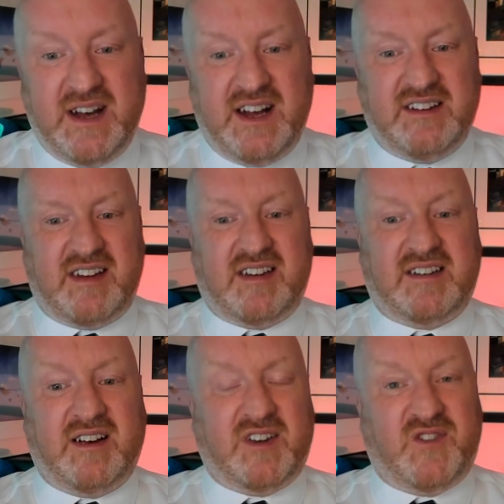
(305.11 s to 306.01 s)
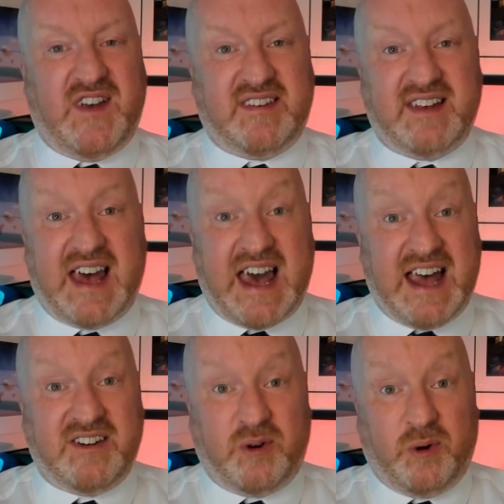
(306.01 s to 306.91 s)
to discuss this
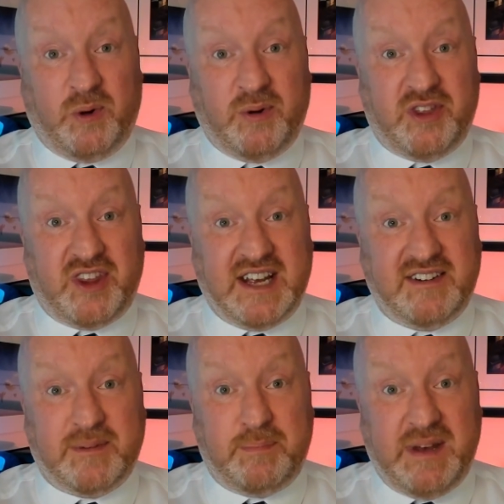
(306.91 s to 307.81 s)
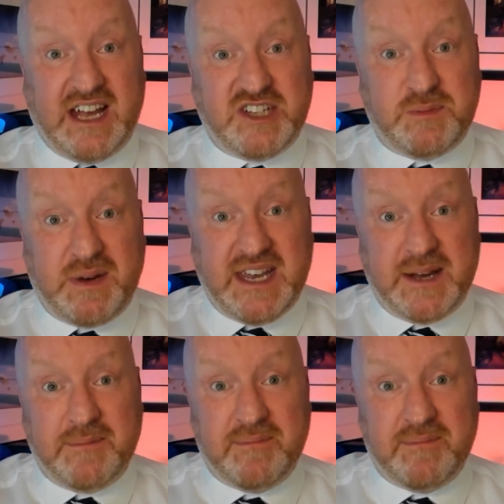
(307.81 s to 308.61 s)
and all things PHP.